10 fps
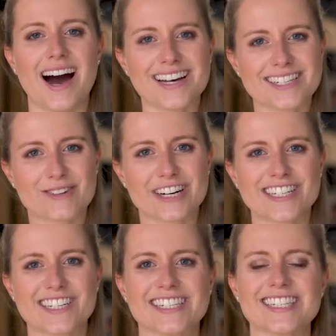Ask
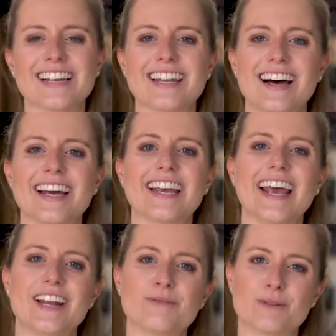questions,
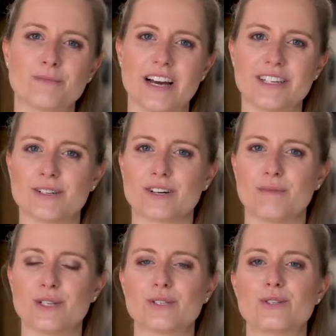like, and reply to
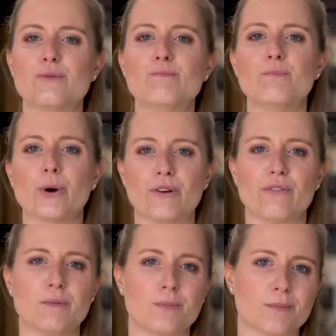comments to
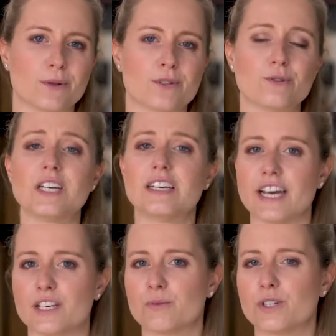motivate people to
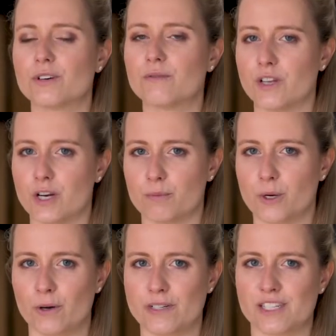engage with your video
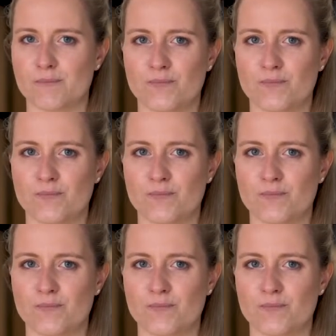post.